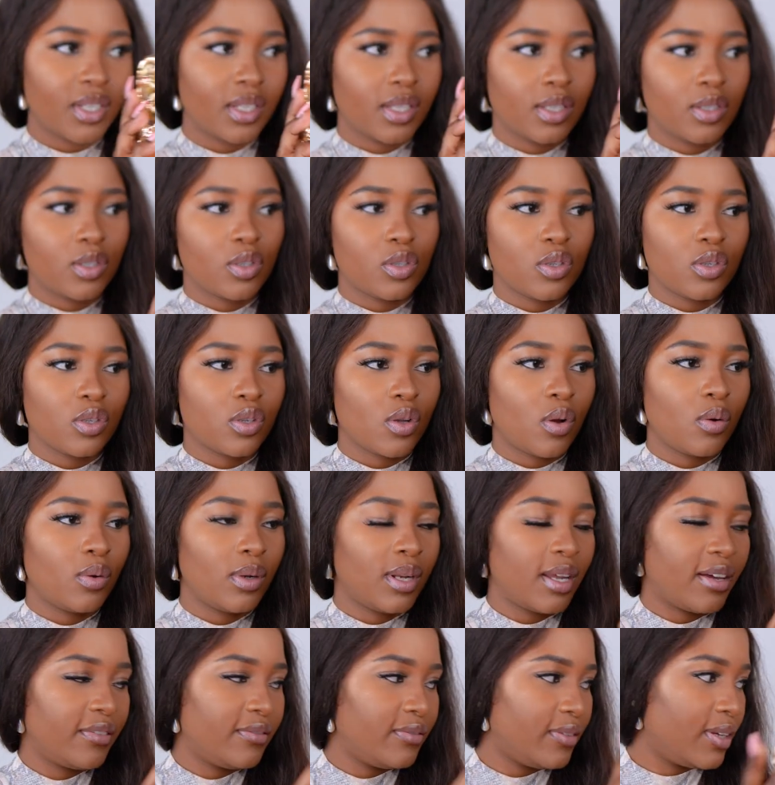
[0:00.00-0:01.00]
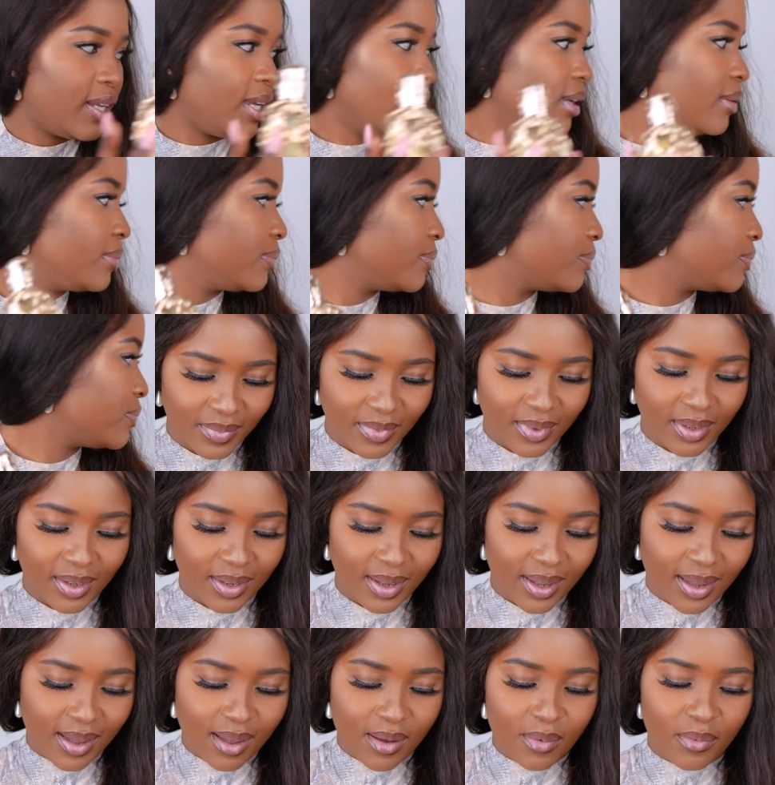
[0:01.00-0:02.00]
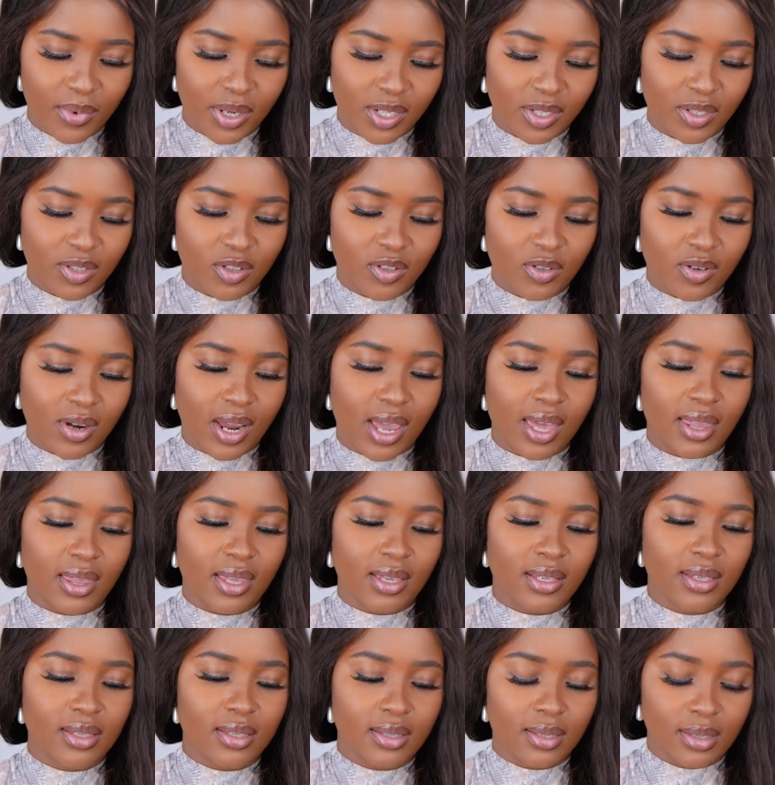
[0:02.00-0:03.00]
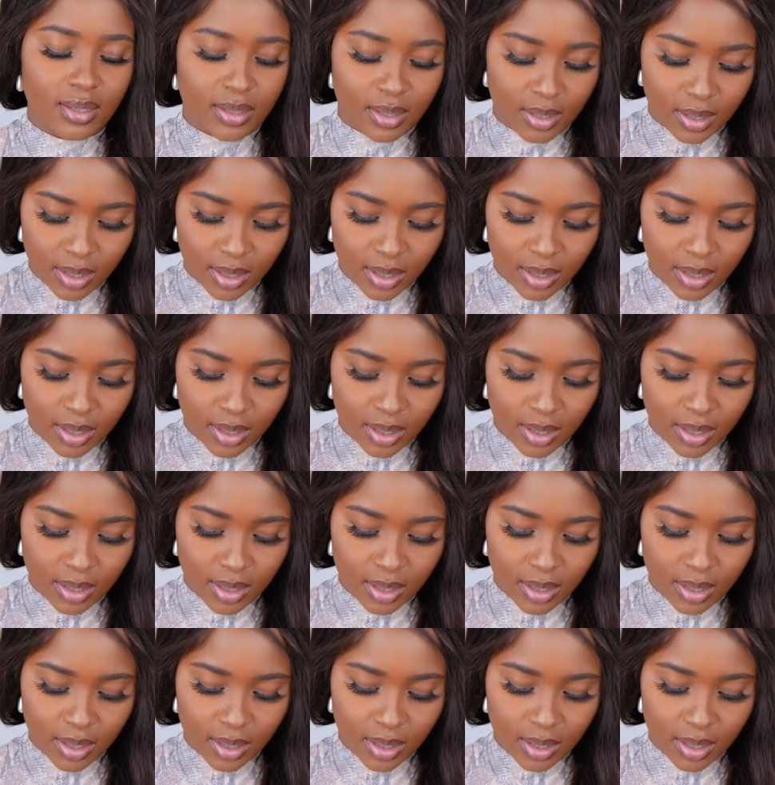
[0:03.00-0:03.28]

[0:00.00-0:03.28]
It's so lovely. Can't wait to try this.